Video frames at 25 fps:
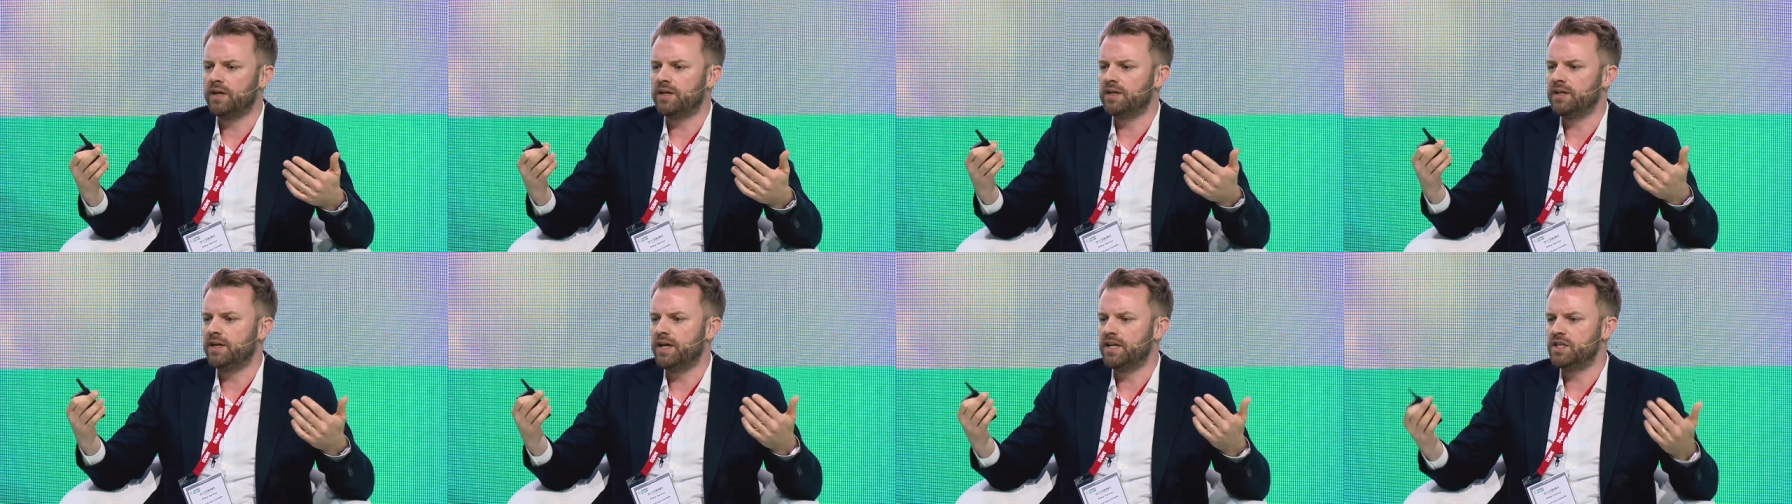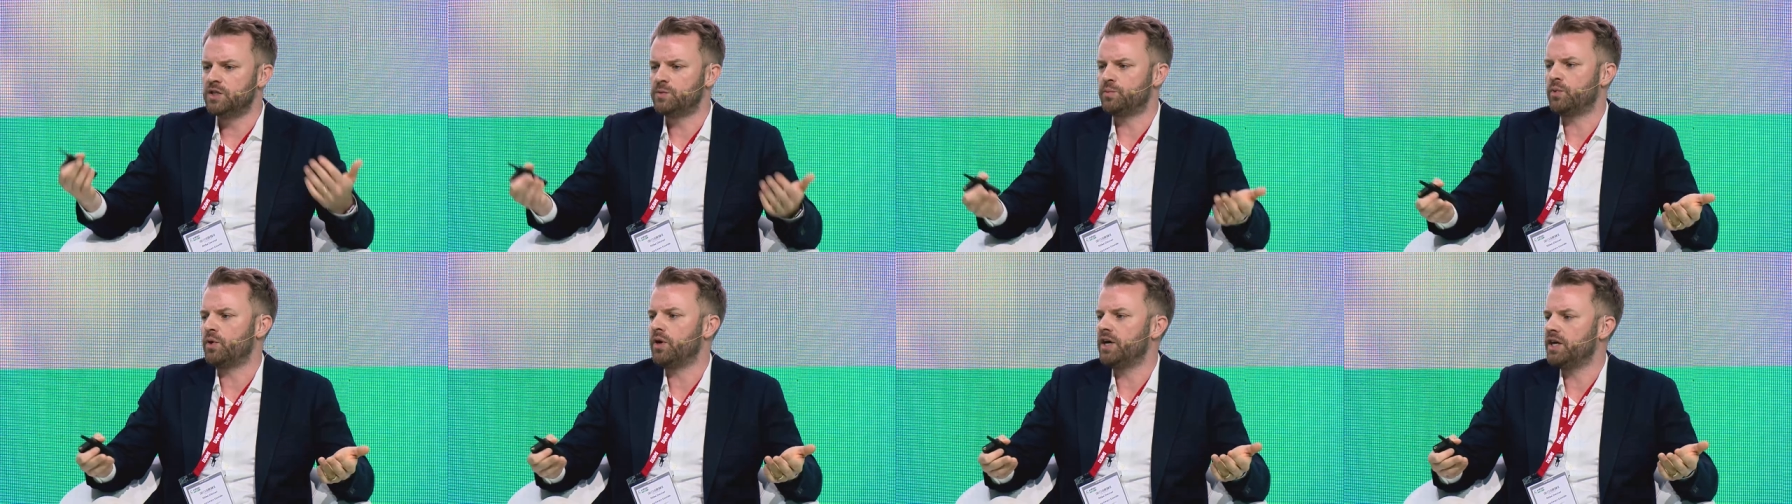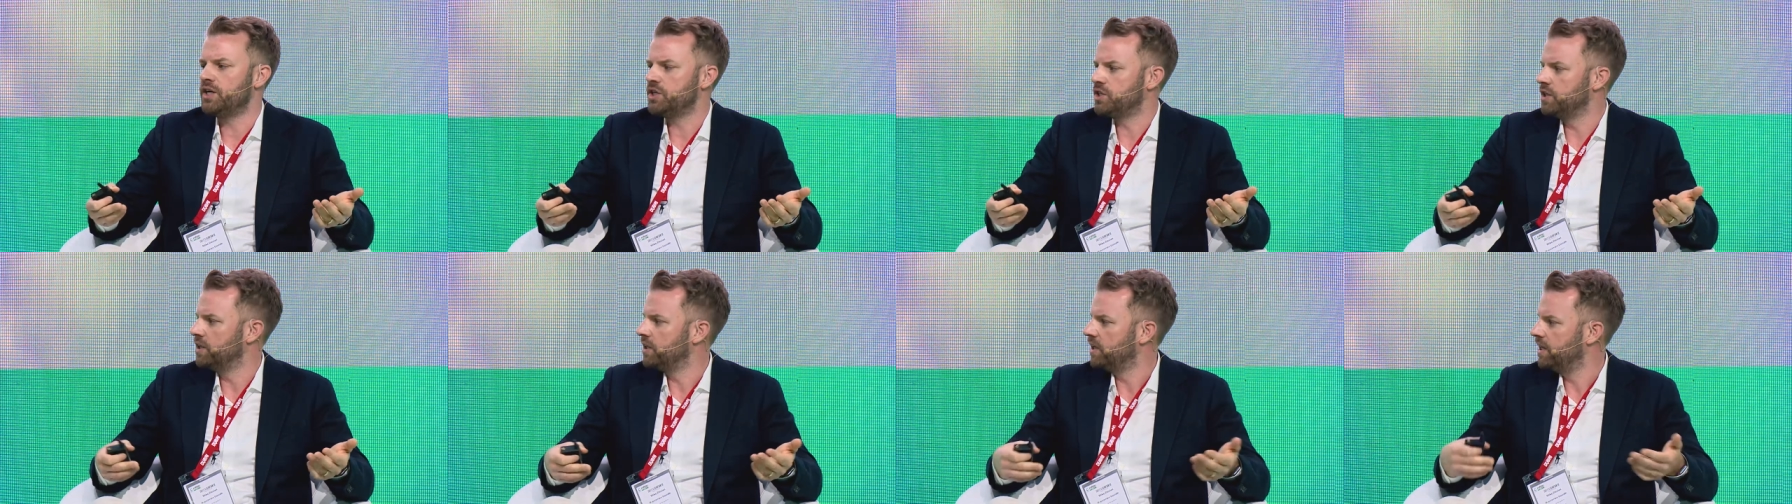and
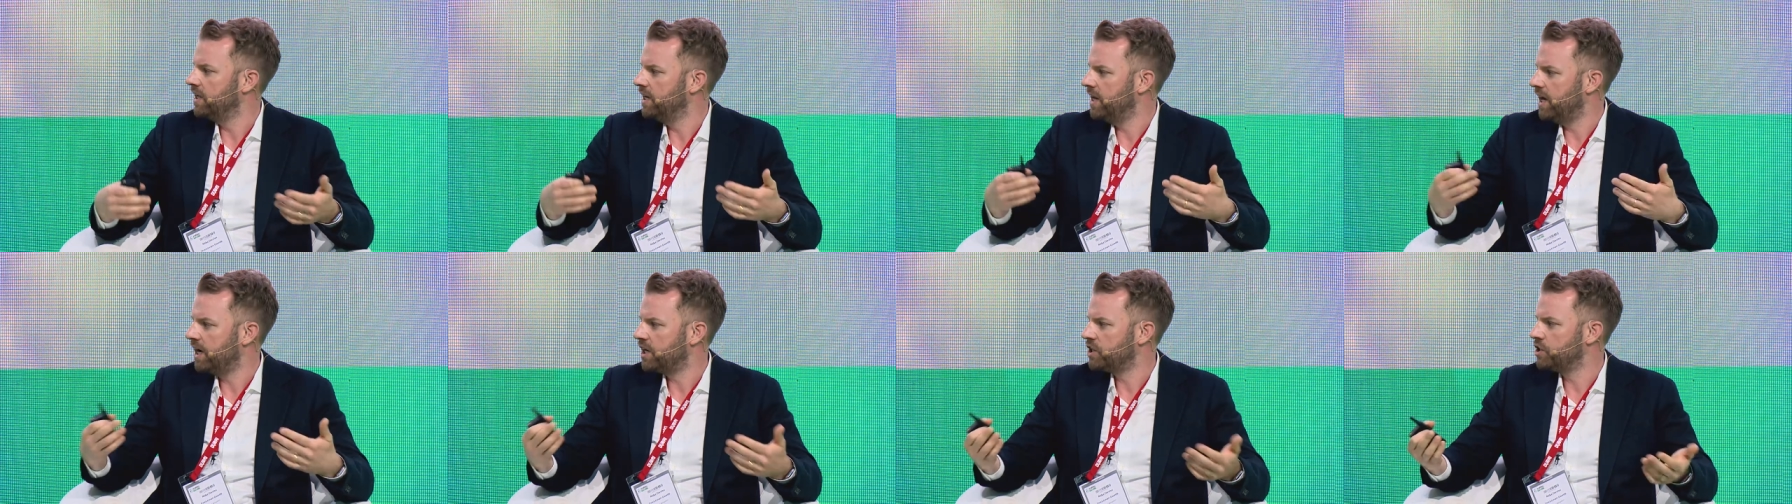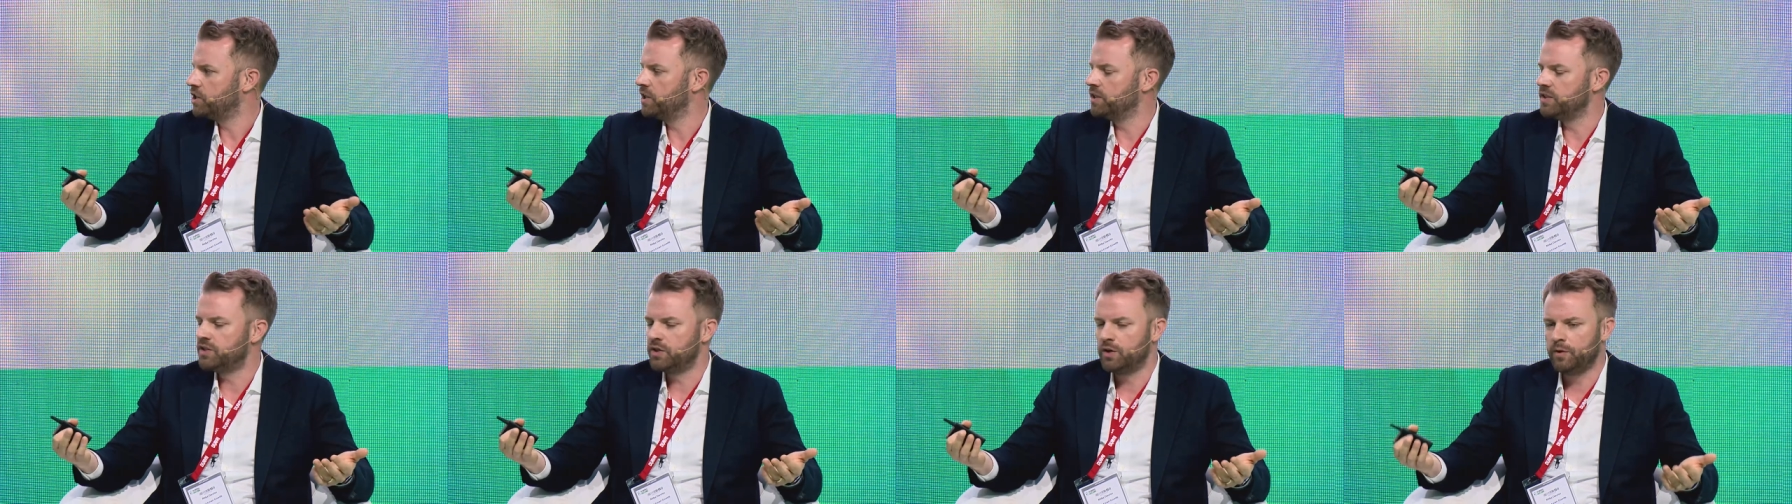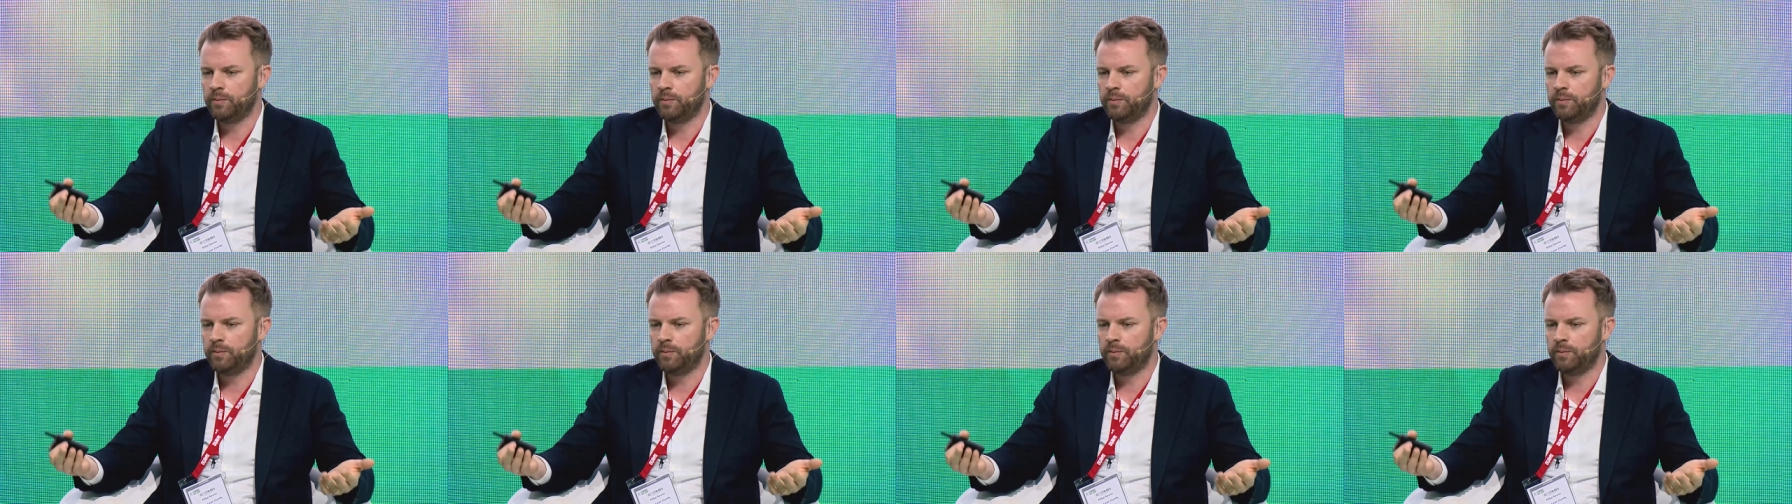inspiration and connection to